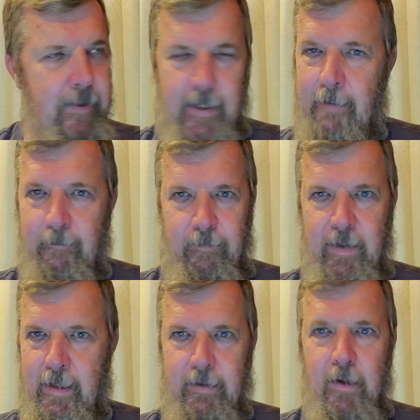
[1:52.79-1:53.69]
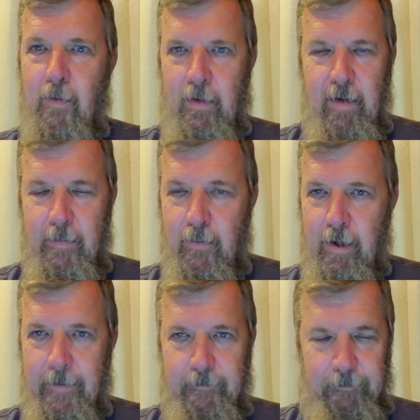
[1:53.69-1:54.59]
Okay, there's no other way to
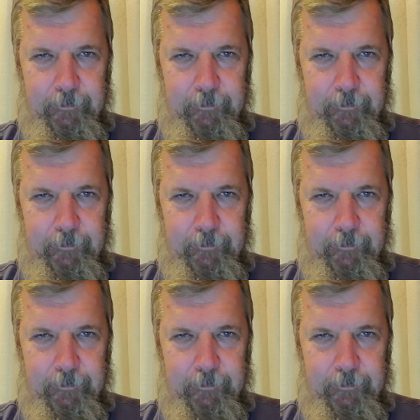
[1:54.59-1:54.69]
put it.